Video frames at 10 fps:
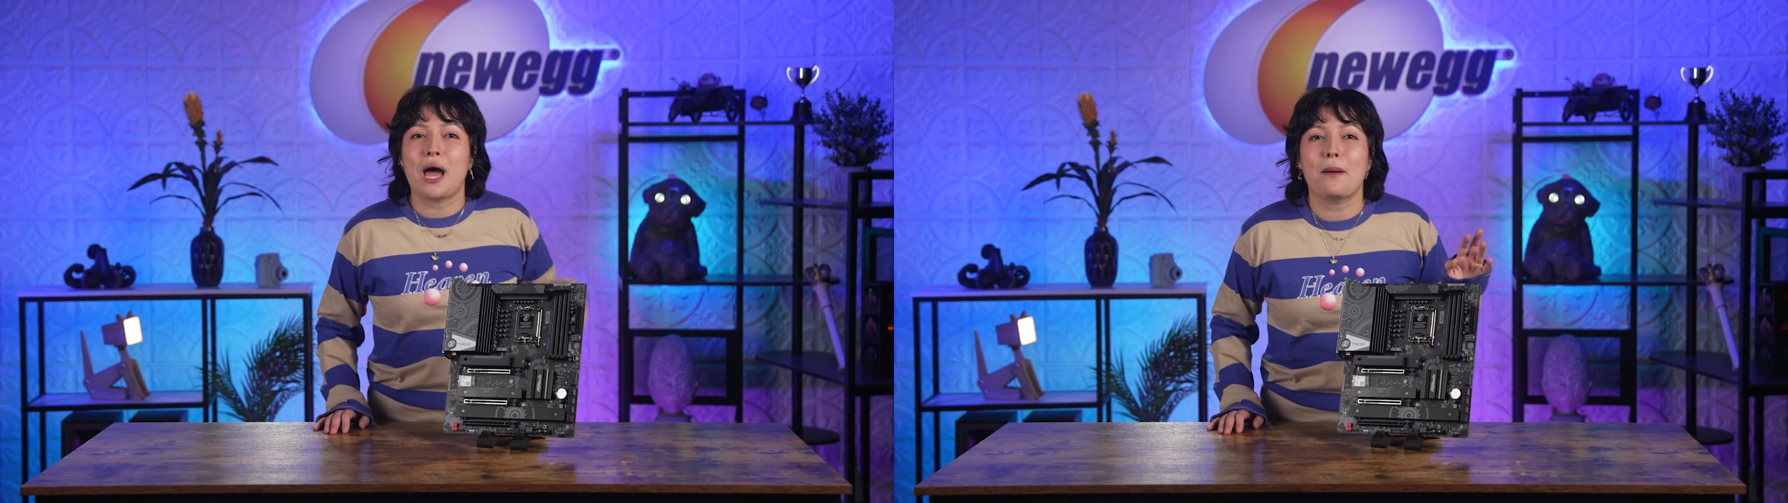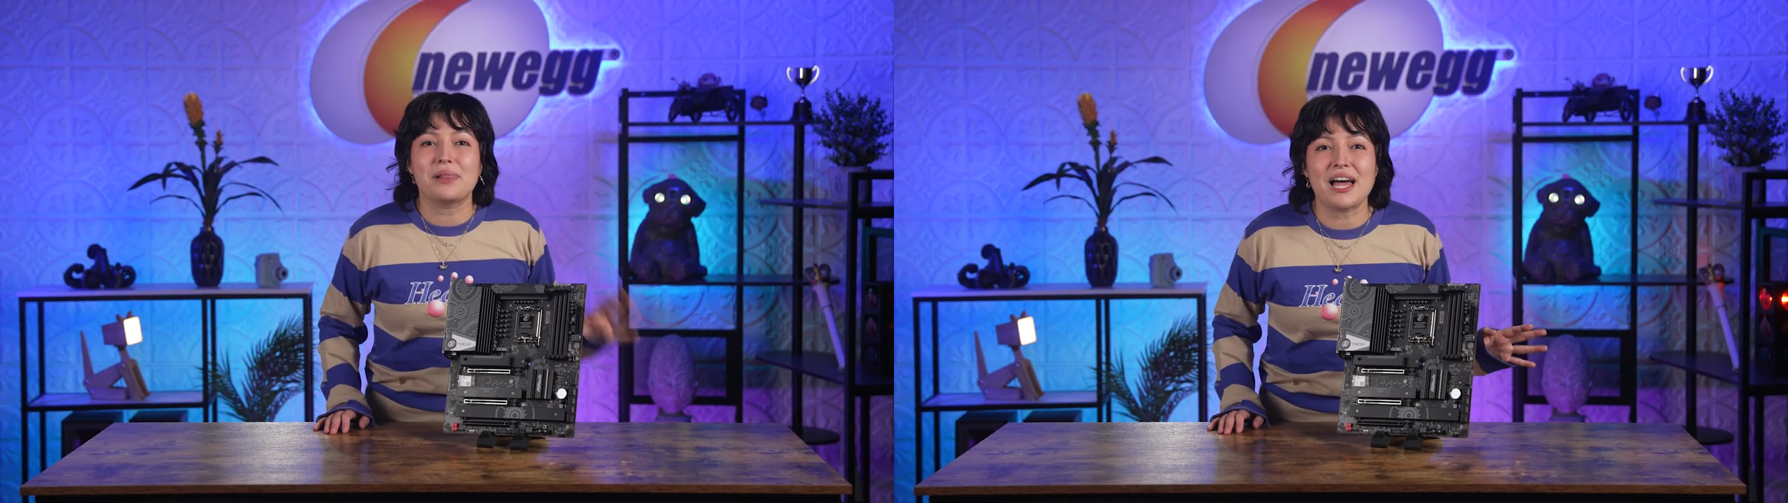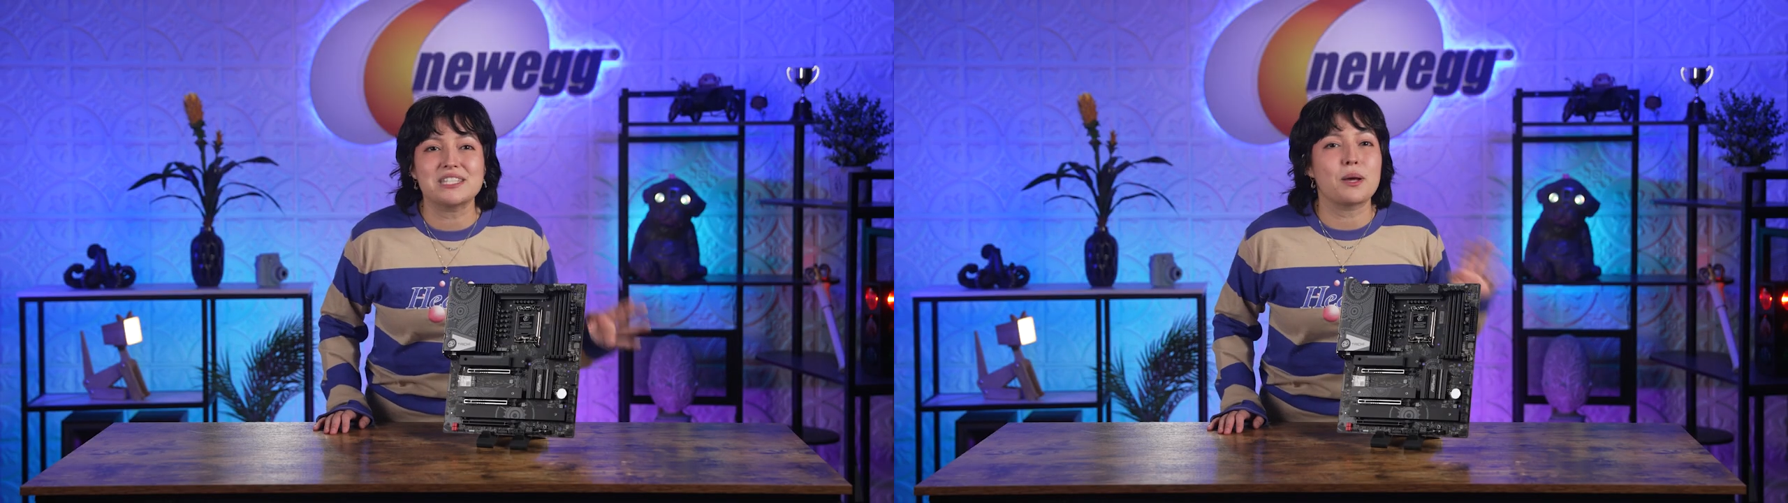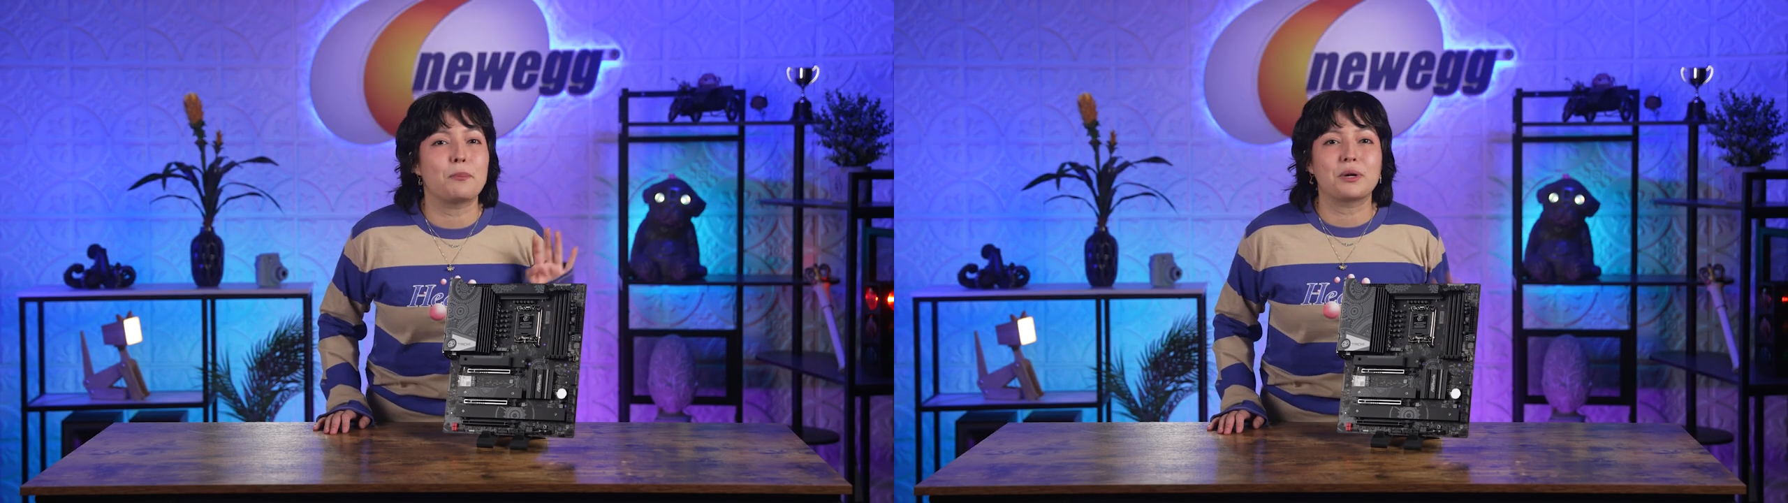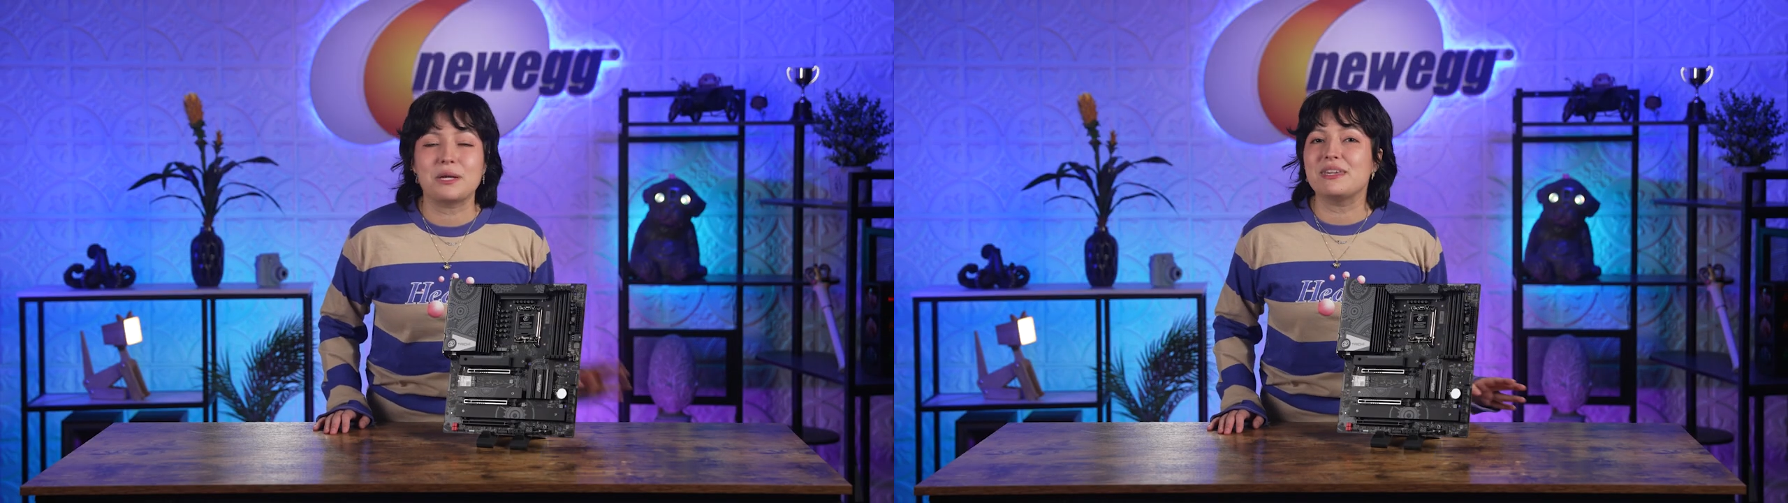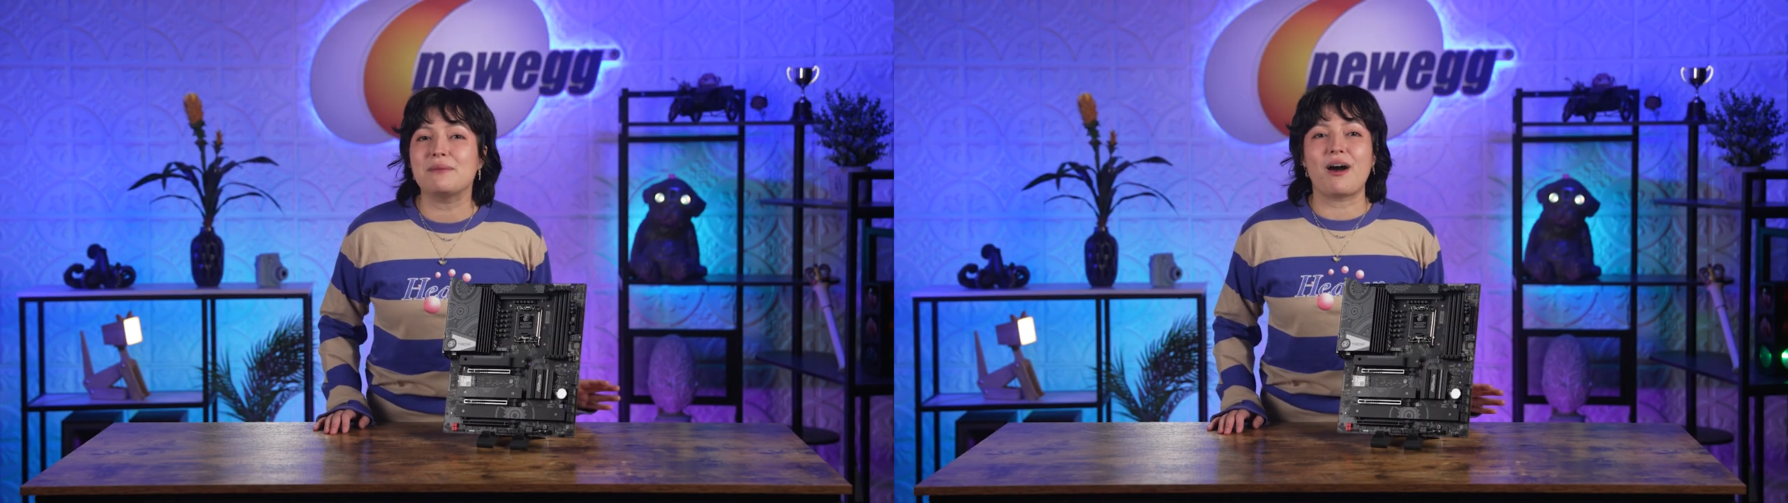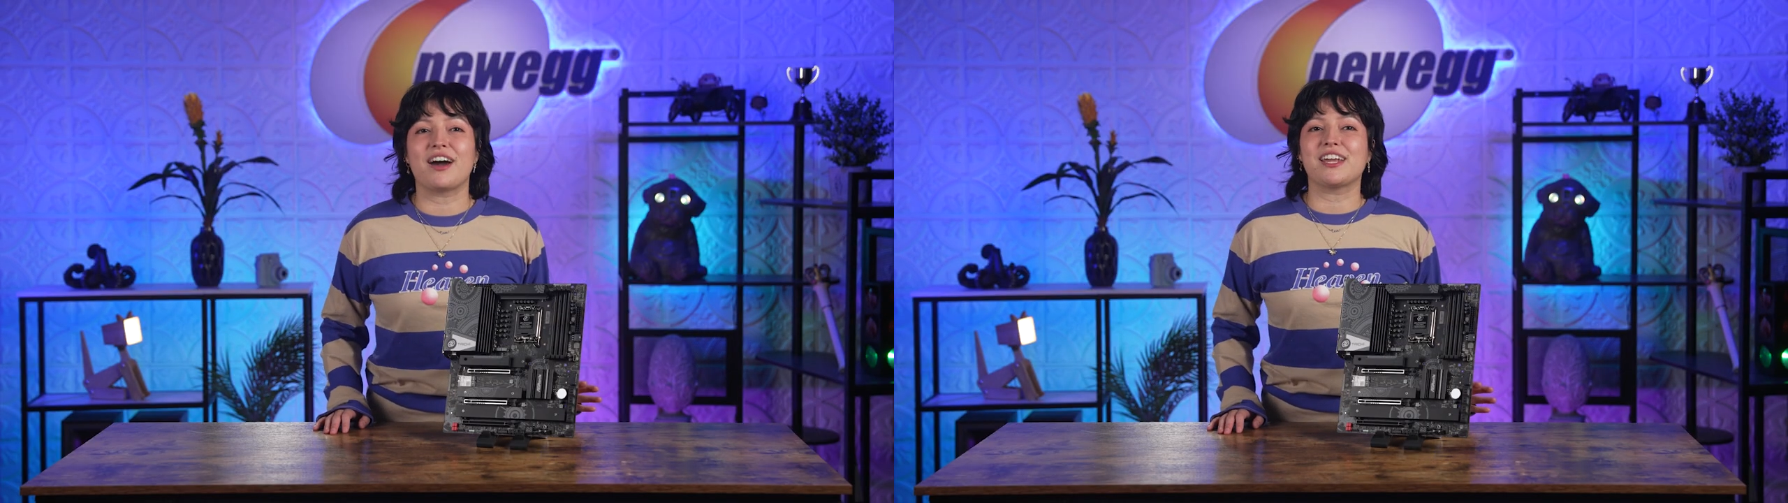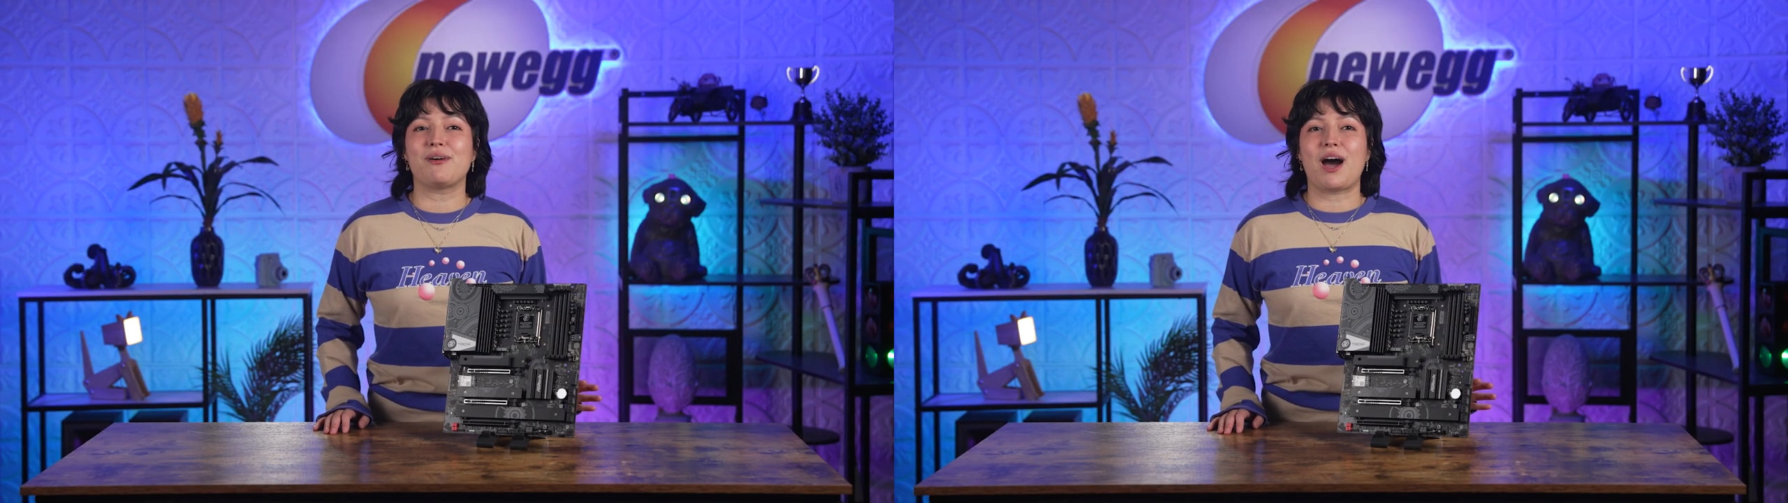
Plus, premium audio